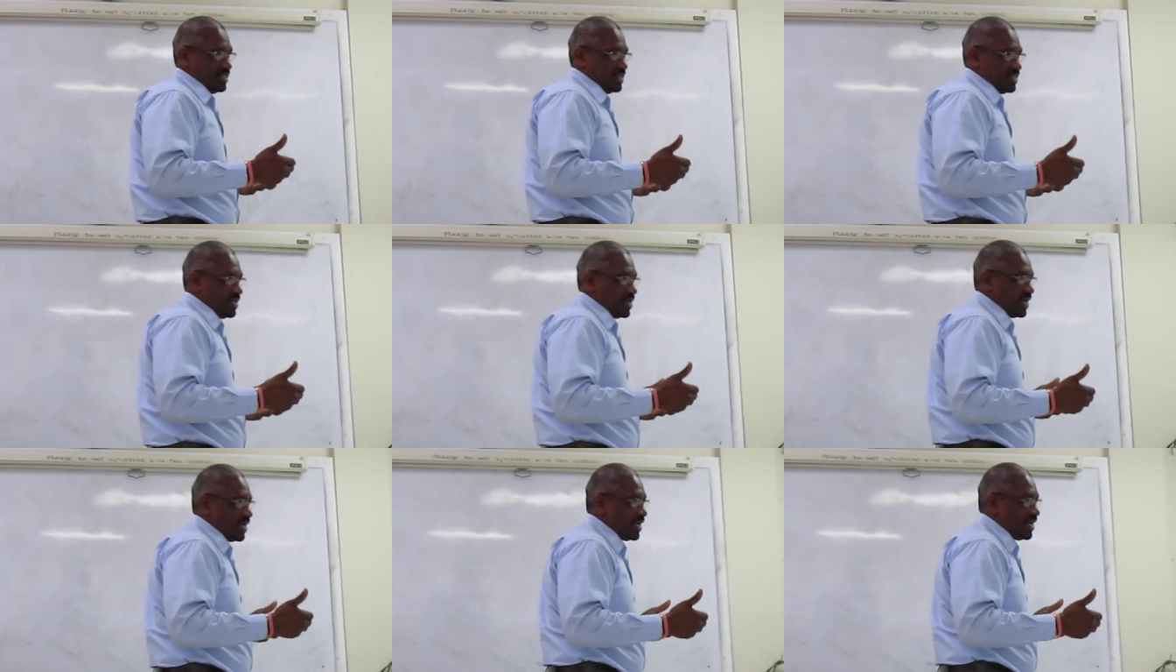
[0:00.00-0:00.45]

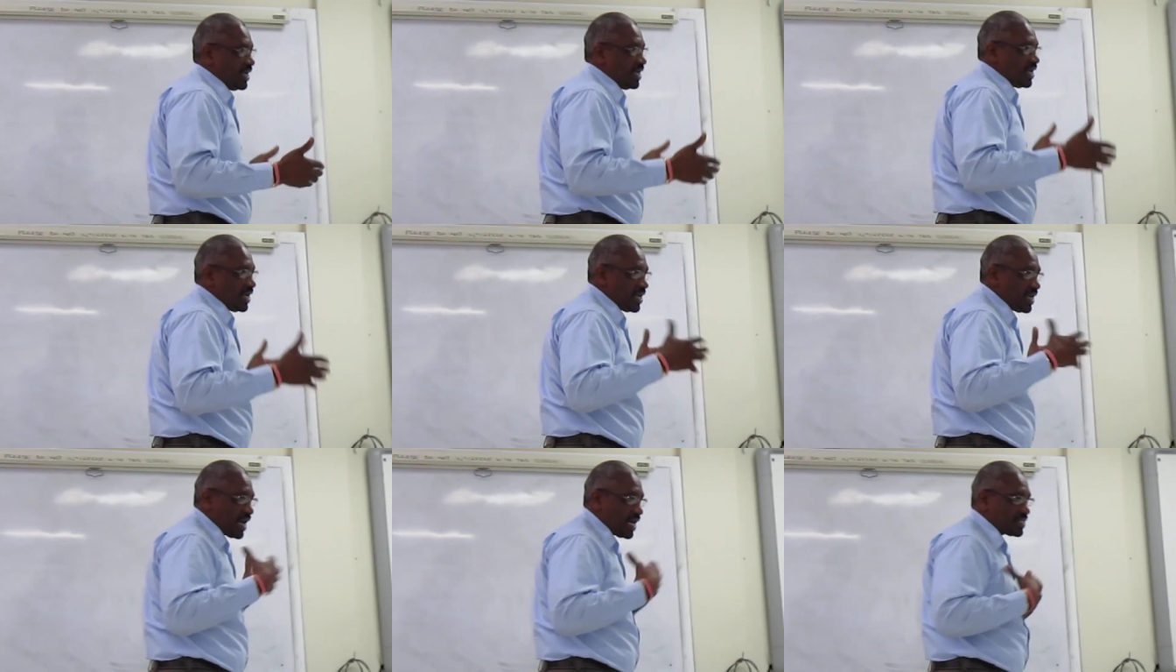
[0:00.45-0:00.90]
right?
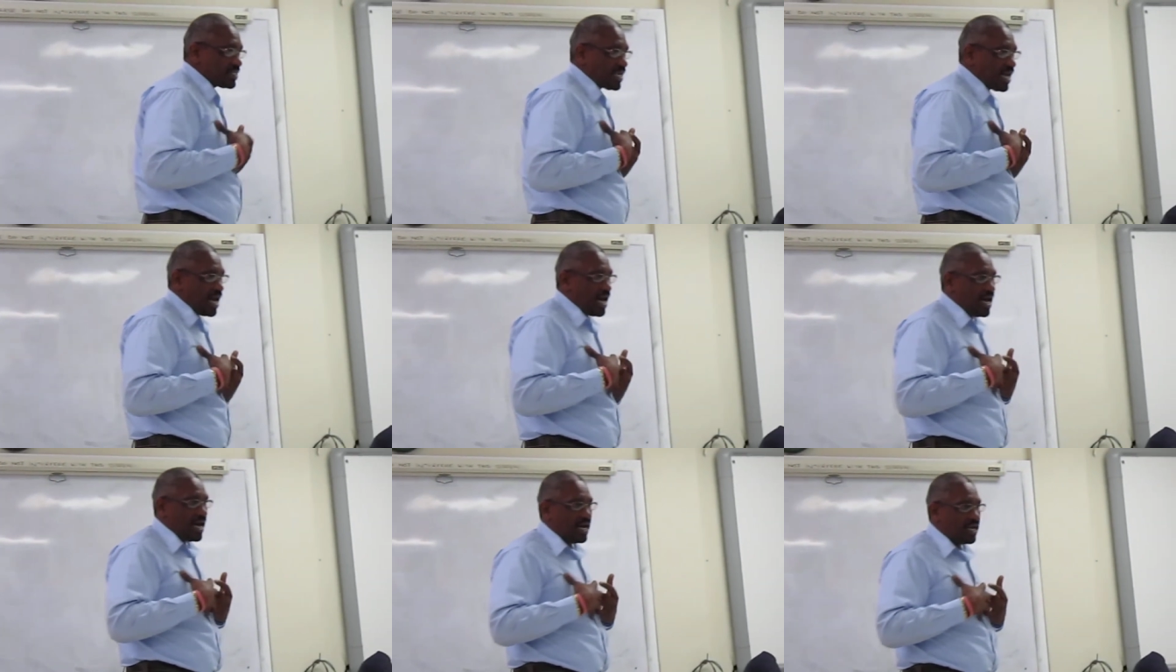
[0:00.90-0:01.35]
And that's
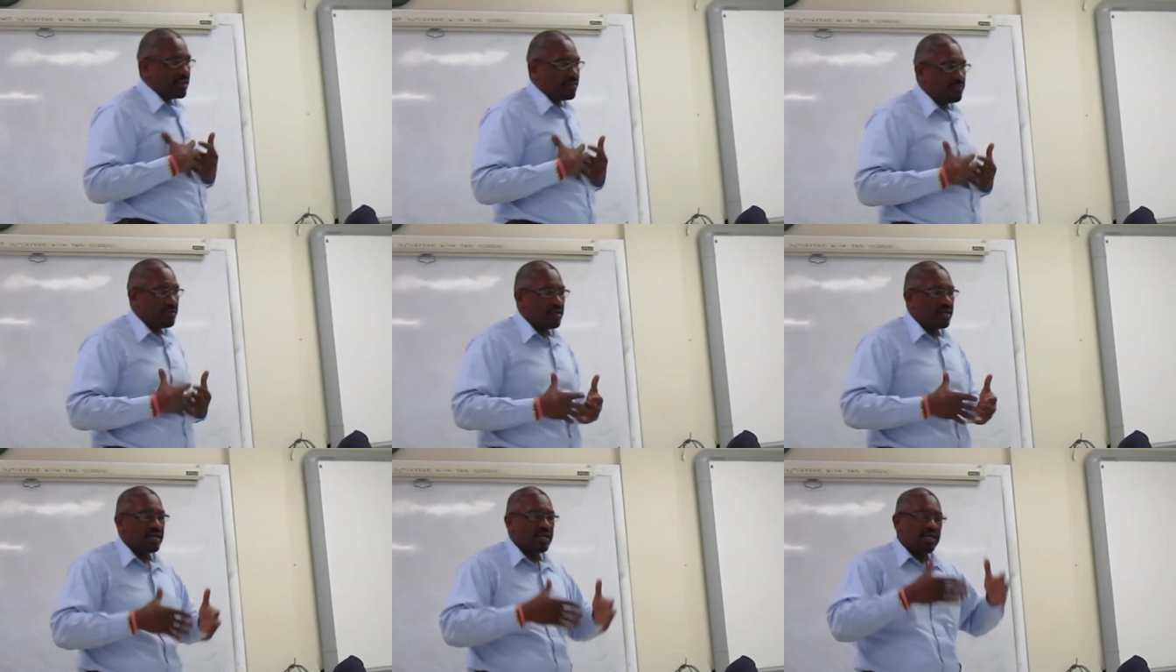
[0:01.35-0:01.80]
our
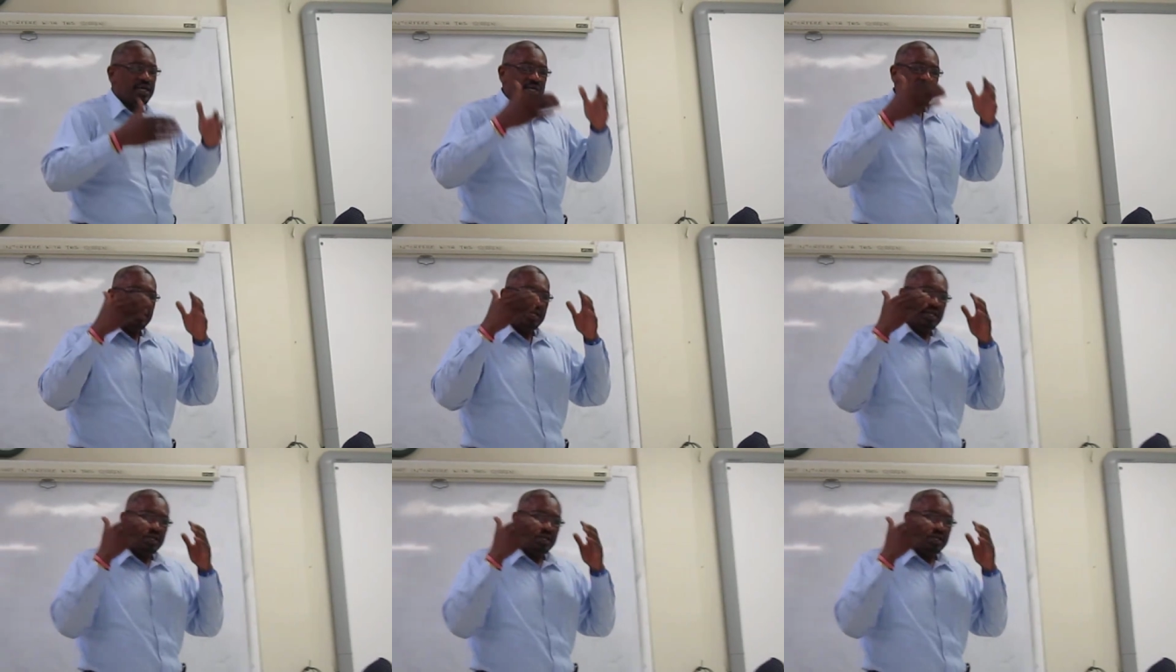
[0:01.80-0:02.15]
argument. The